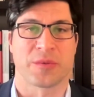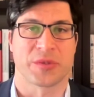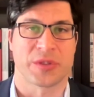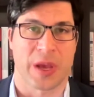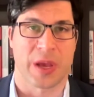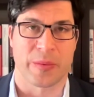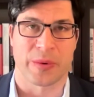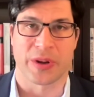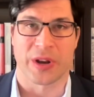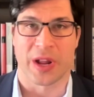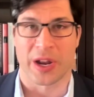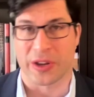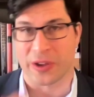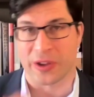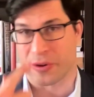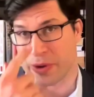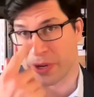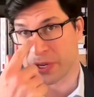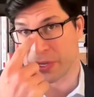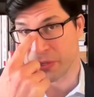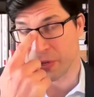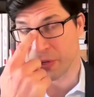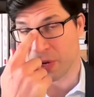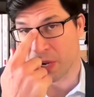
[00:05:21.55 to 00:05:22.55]
So I will not go
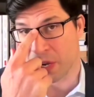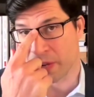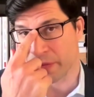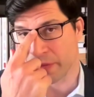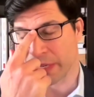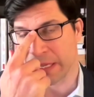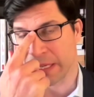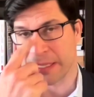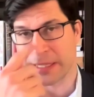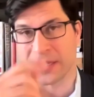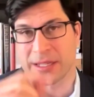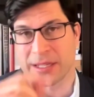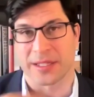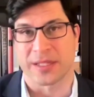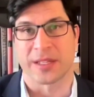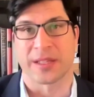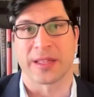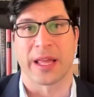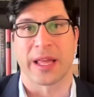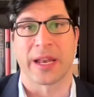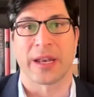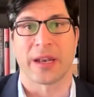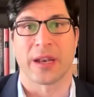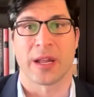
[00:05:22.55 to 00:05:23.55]
into a lot of details
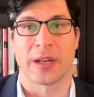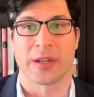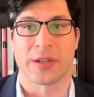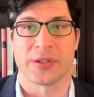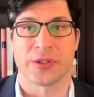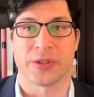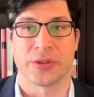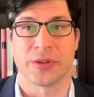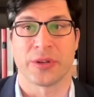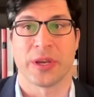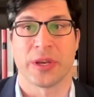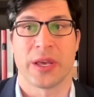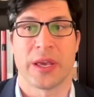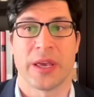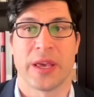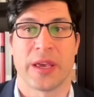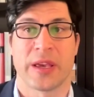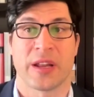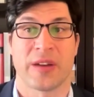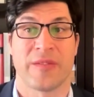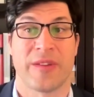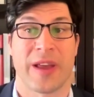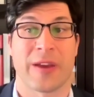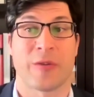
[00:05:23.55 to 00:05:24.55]
on that, not to
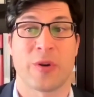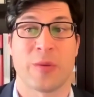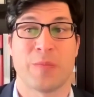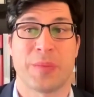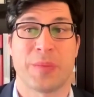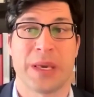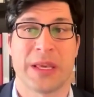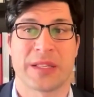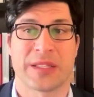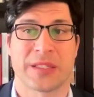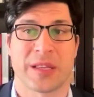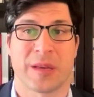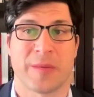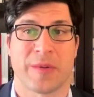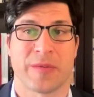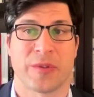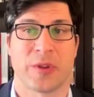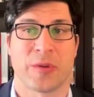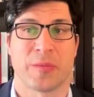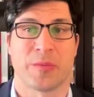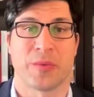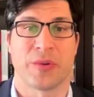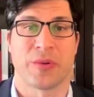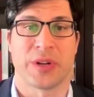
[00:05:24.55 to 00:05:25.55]
repeat some of
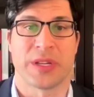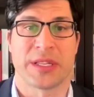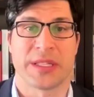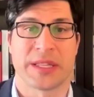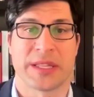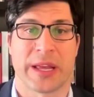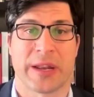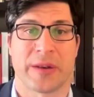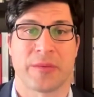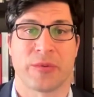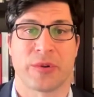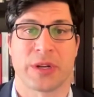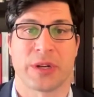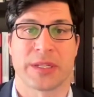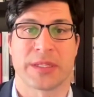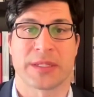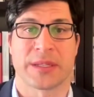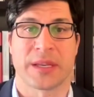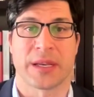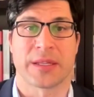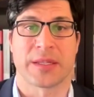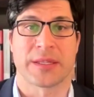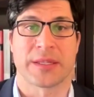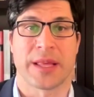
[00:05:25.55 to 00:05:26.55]
the points that were
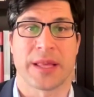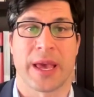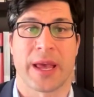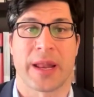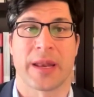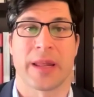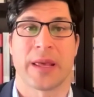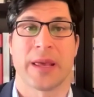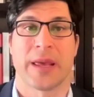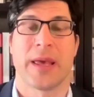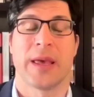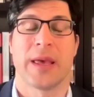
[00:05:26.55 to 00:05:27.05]
discussed then.